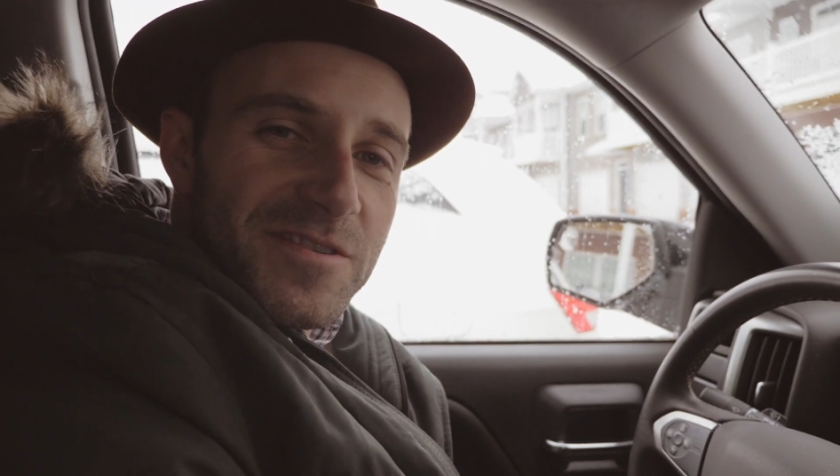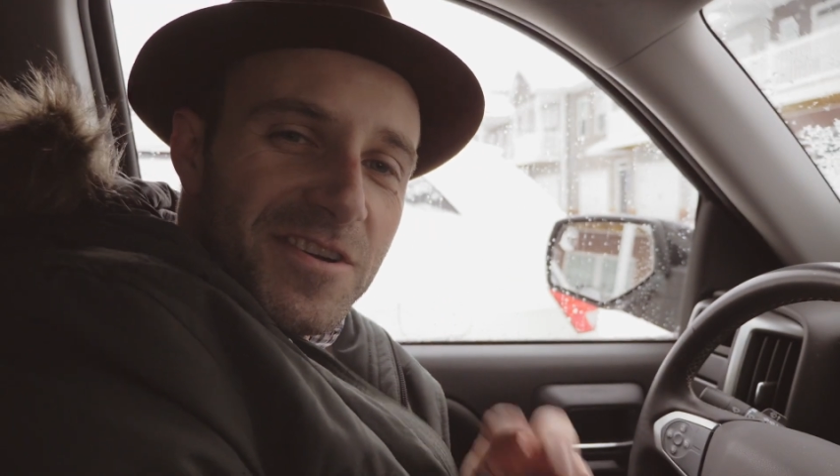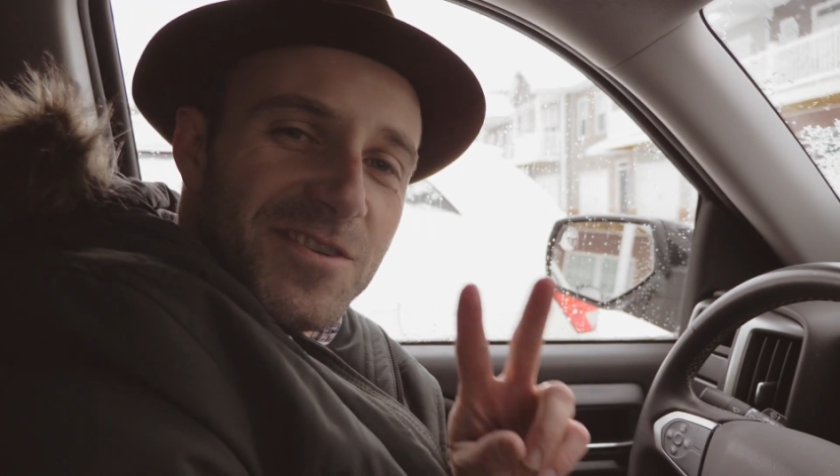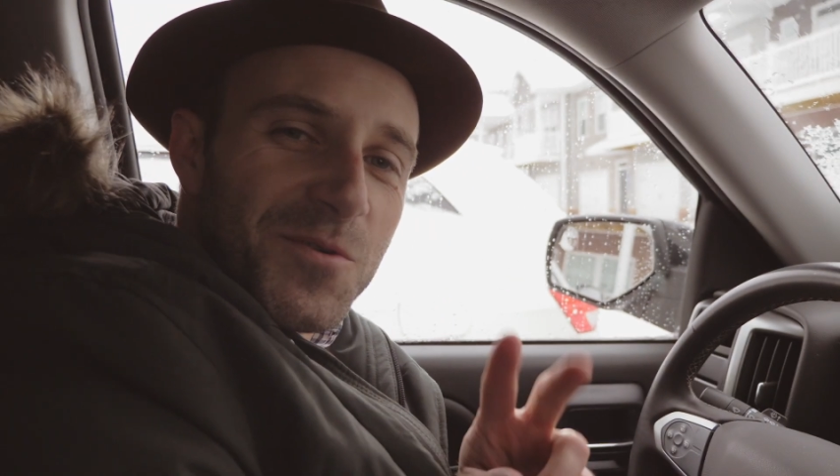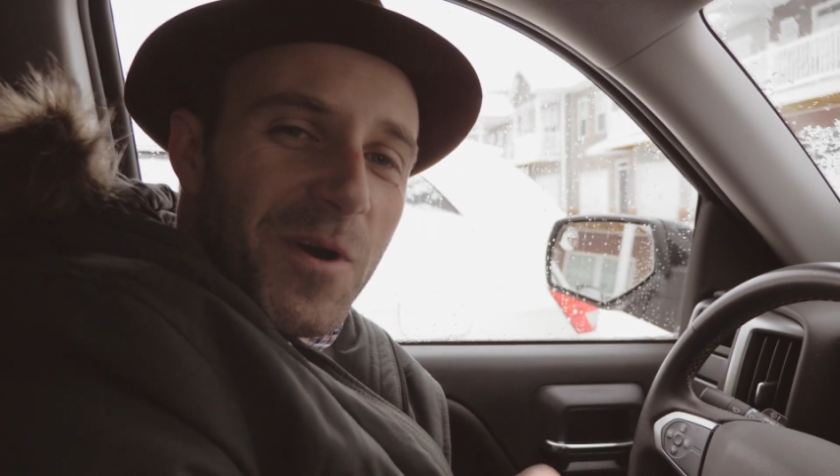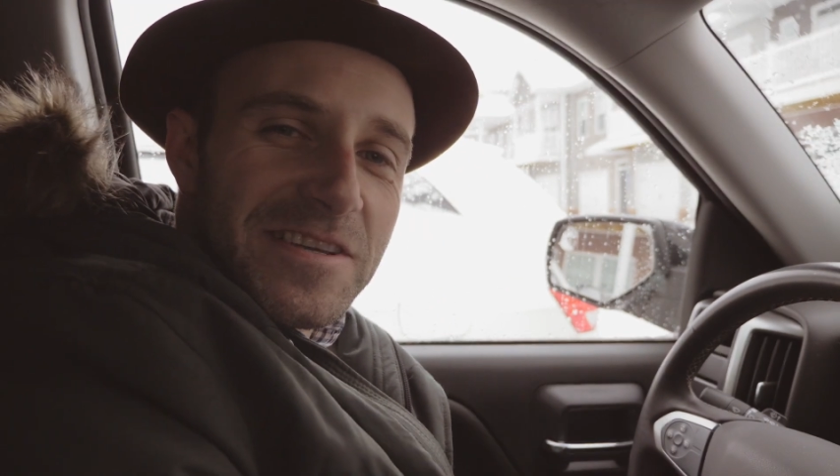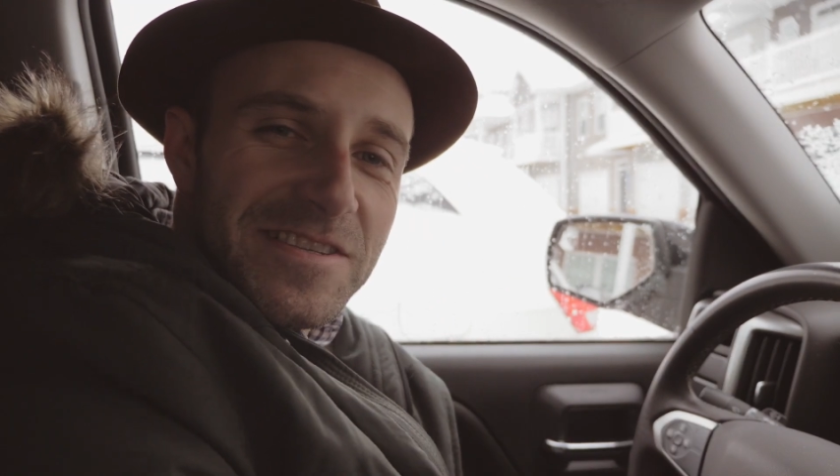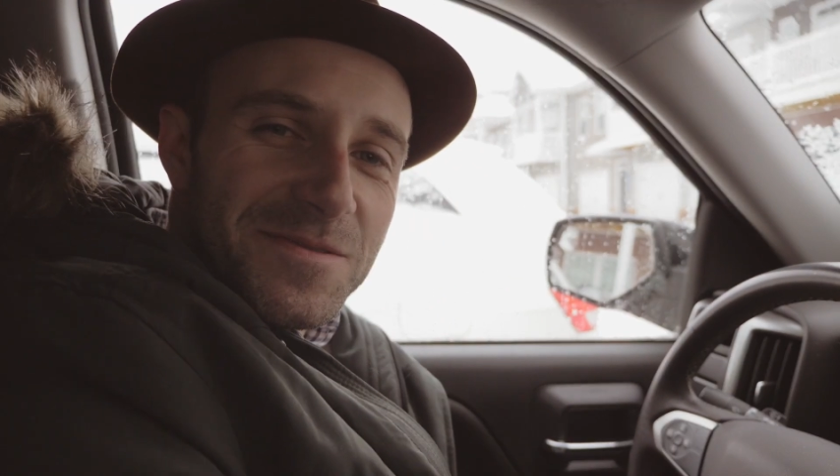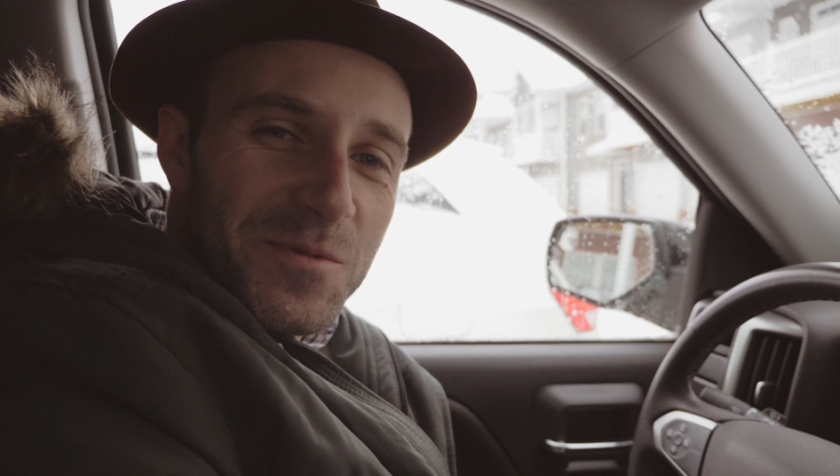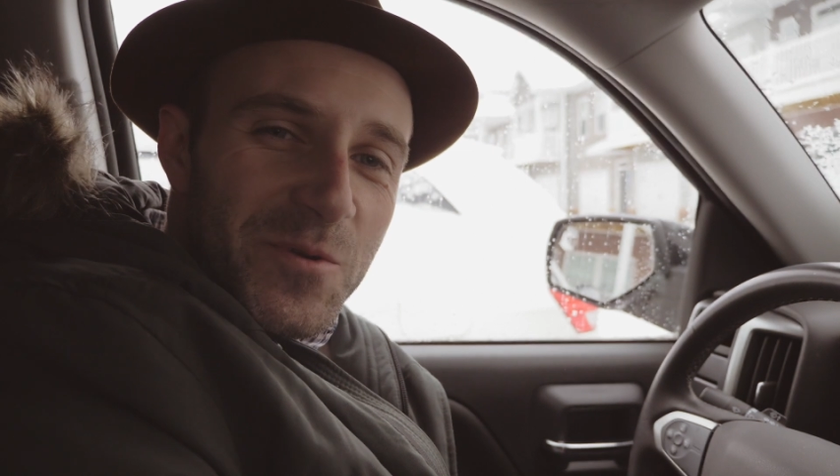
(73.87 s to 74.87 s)
start twice
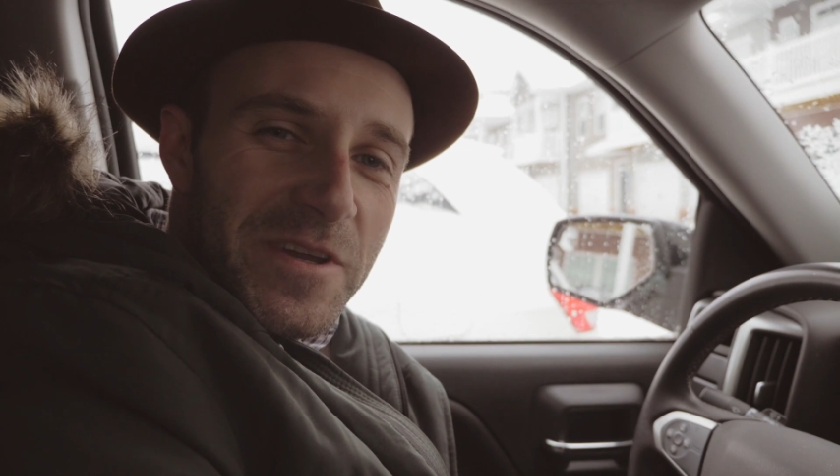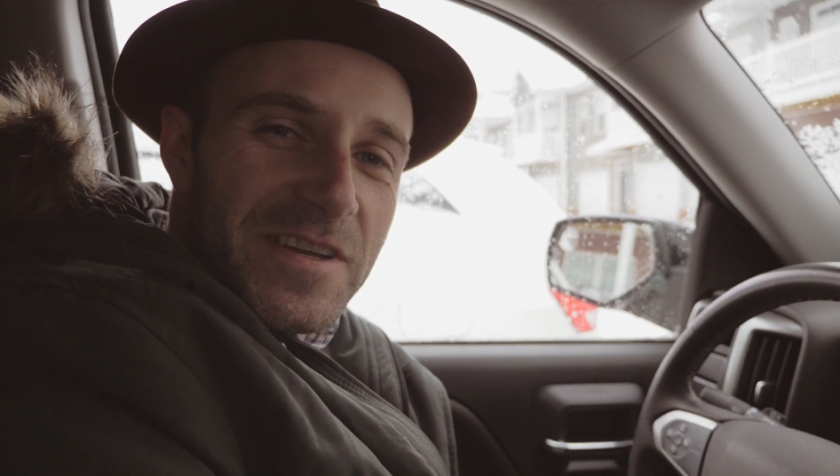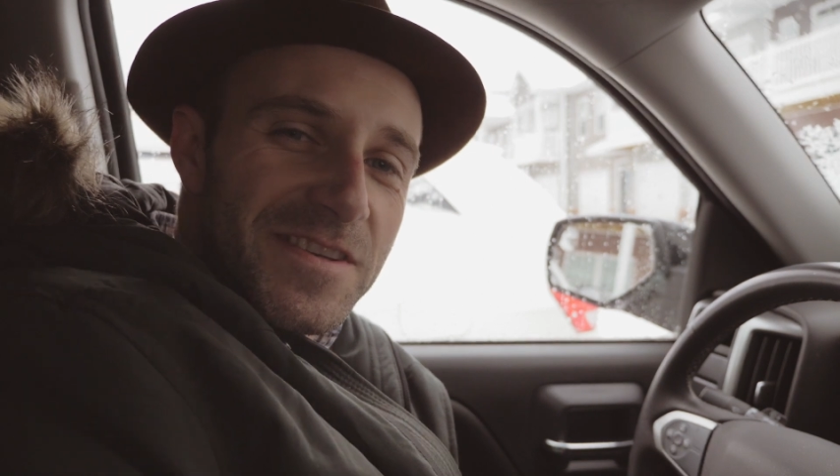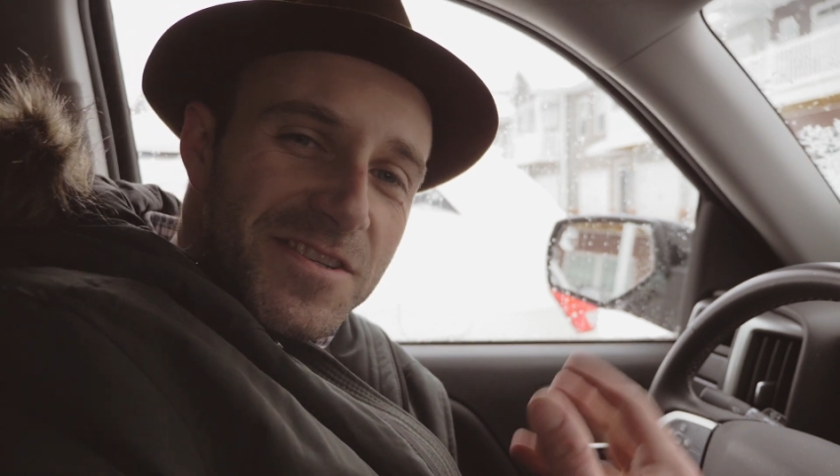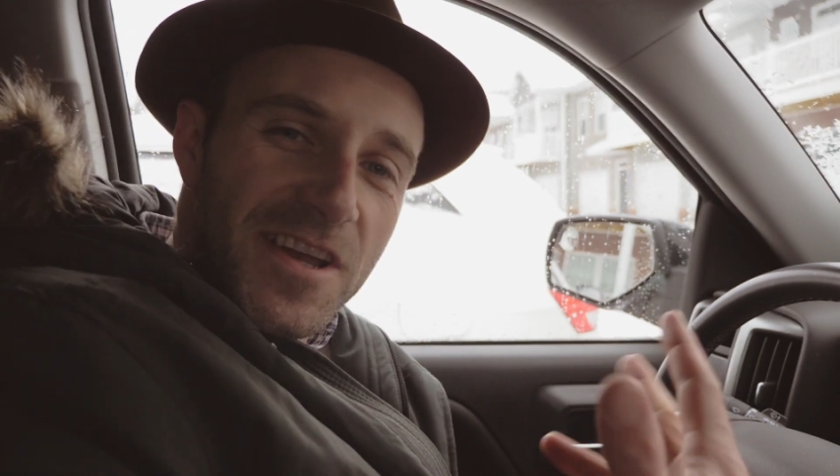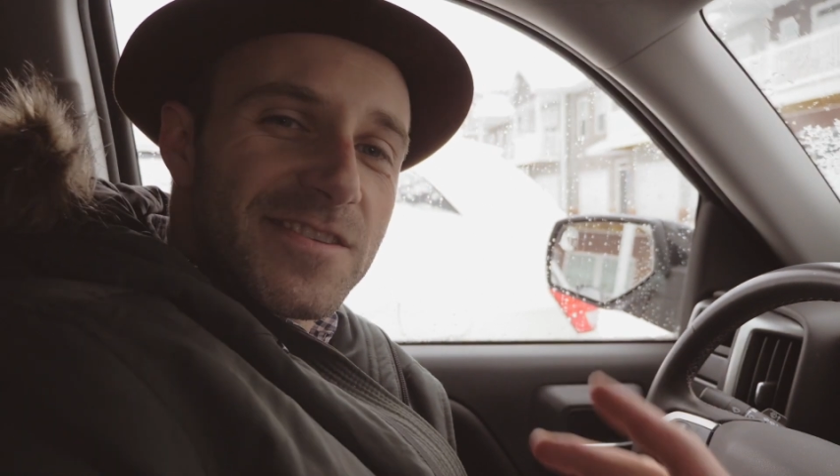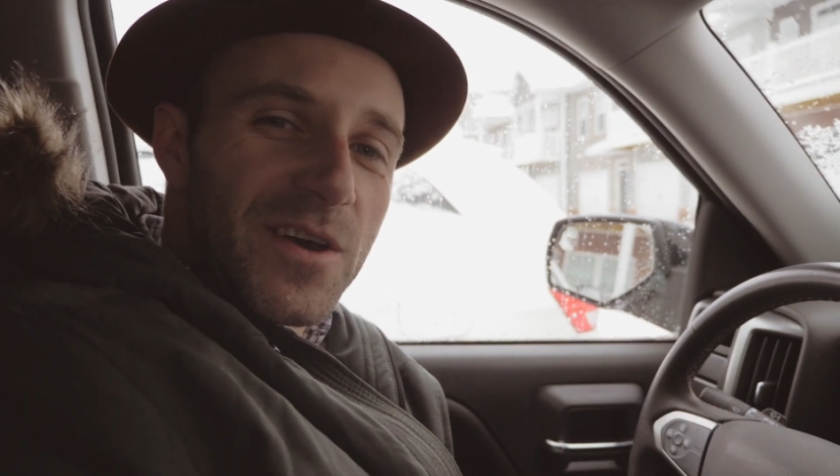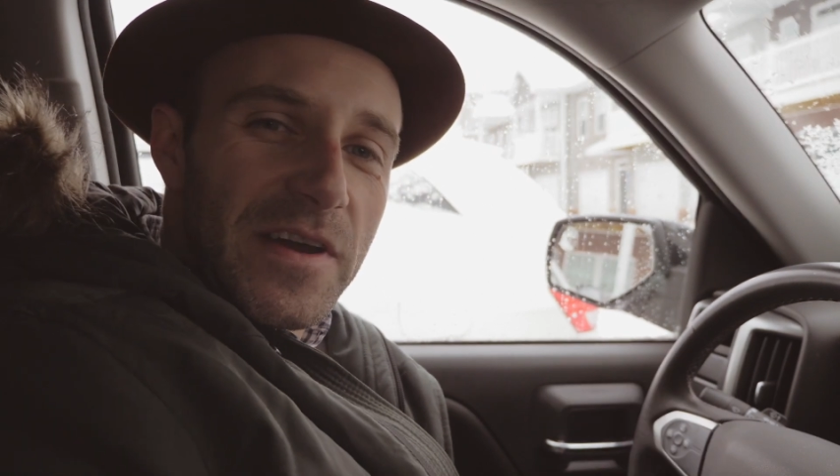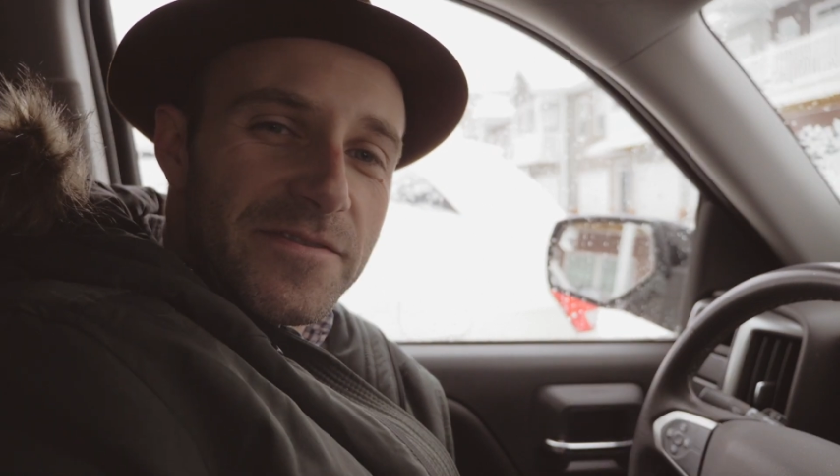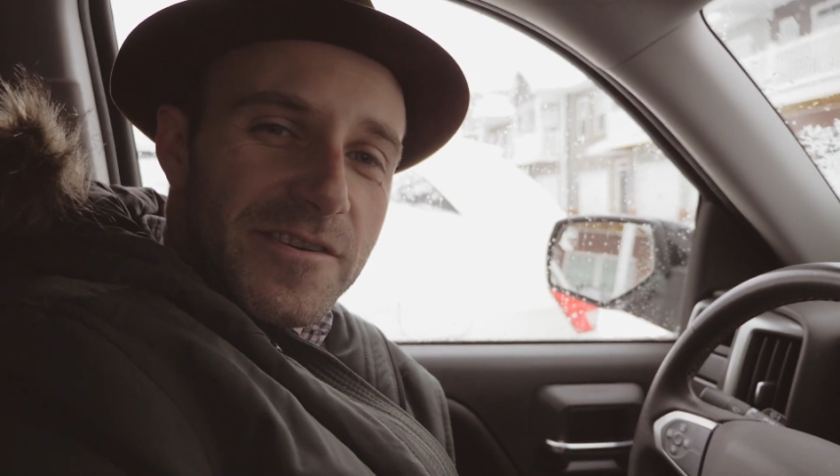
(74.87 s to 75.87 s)
this morning because it shuts
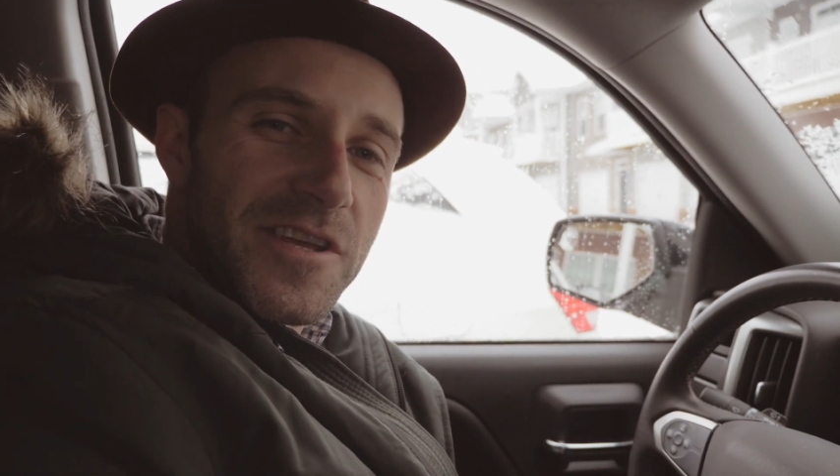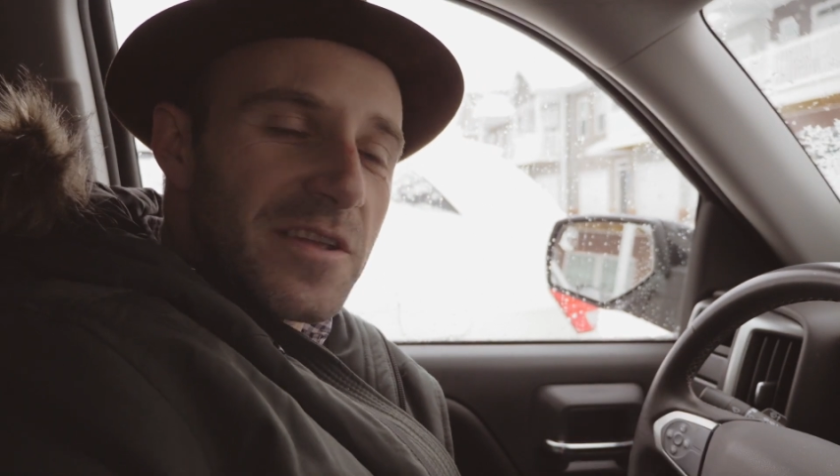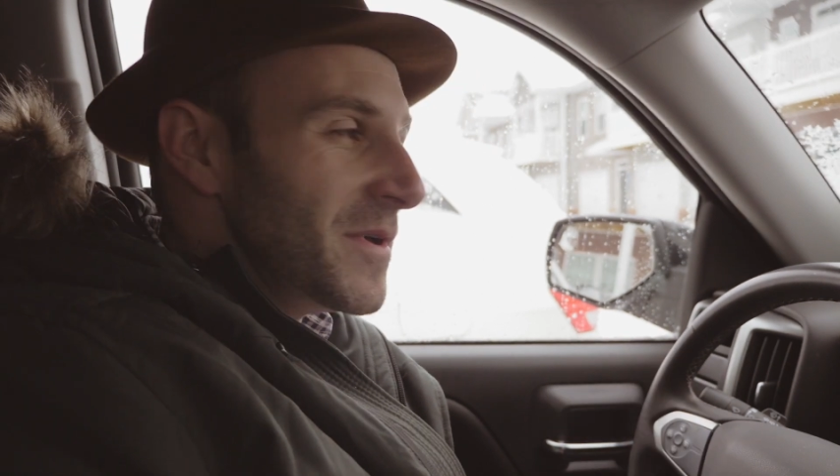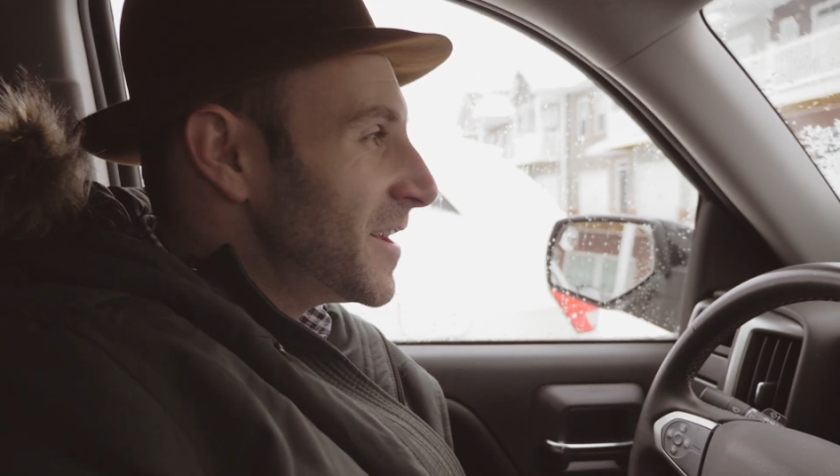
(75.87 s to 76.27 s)
off after 10